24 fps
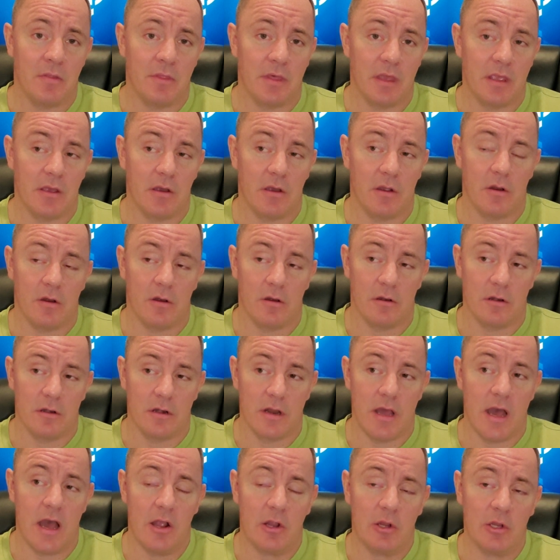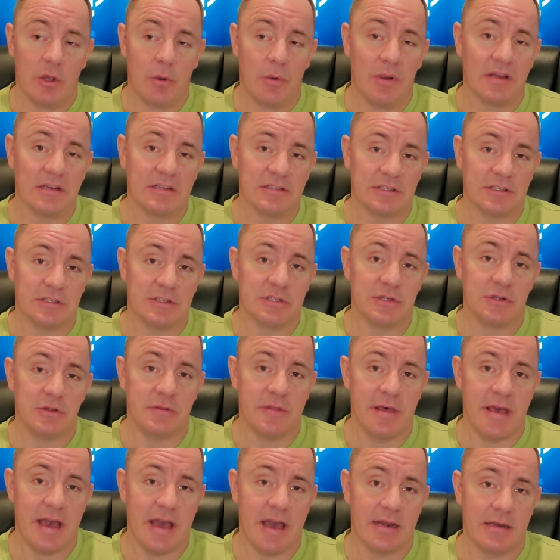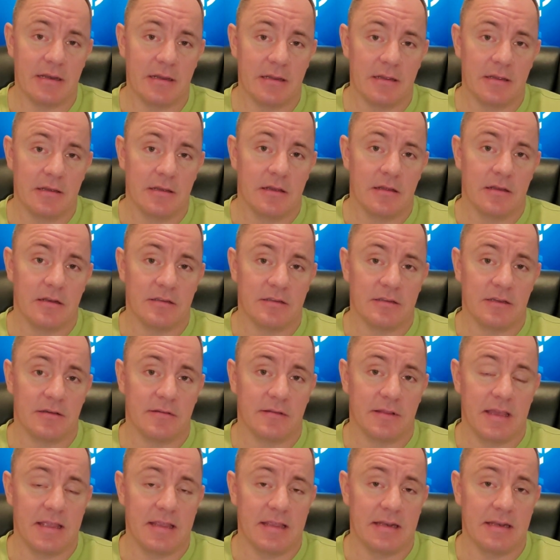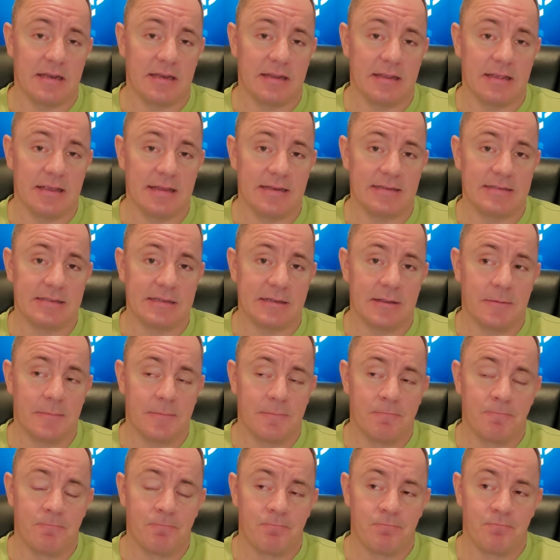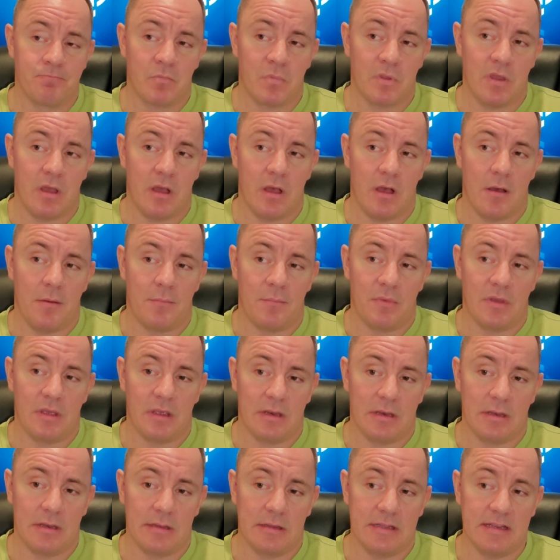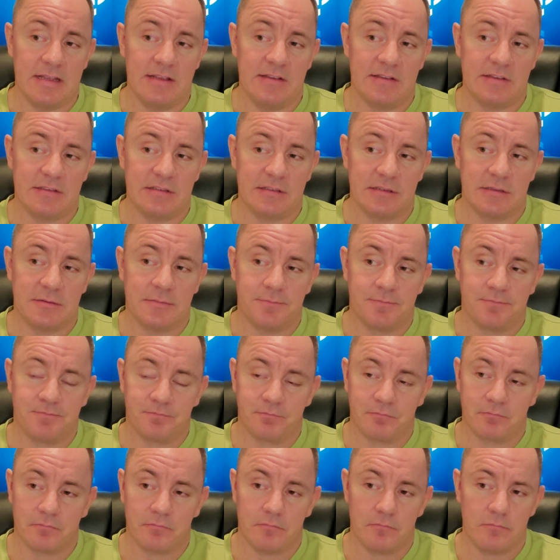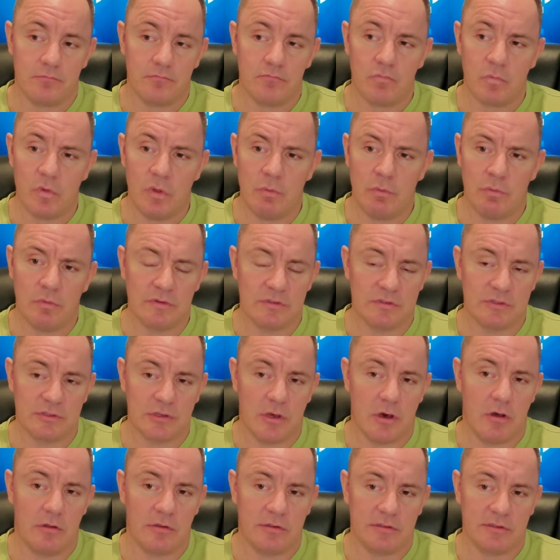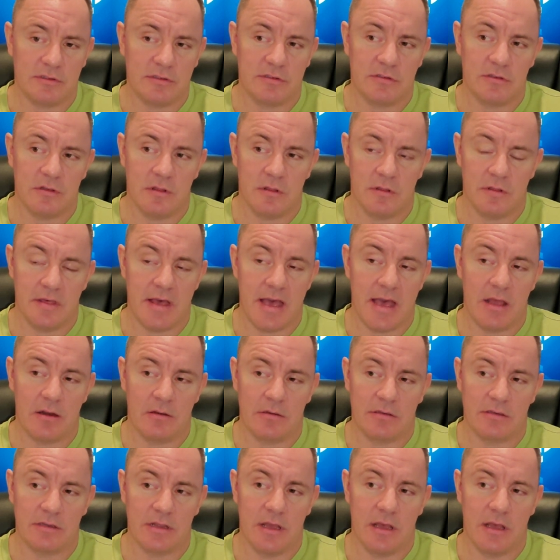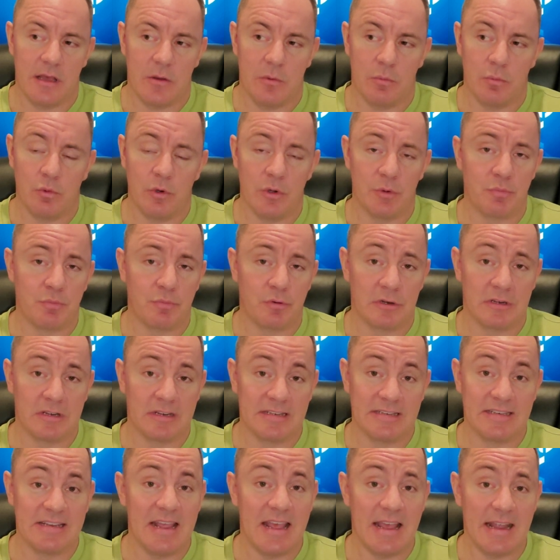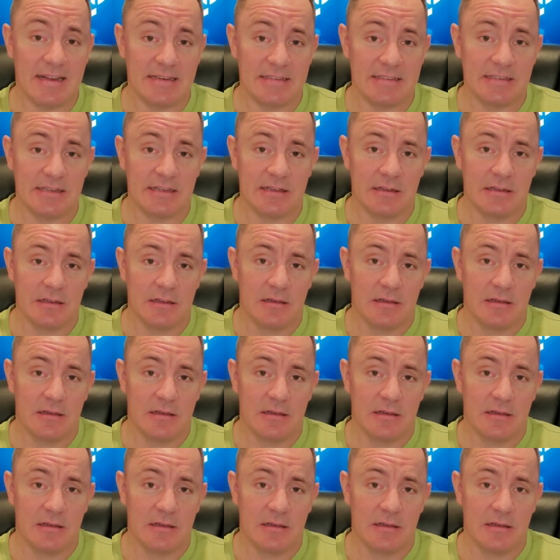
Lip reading: They are not going to do that until they can get at least results that would predict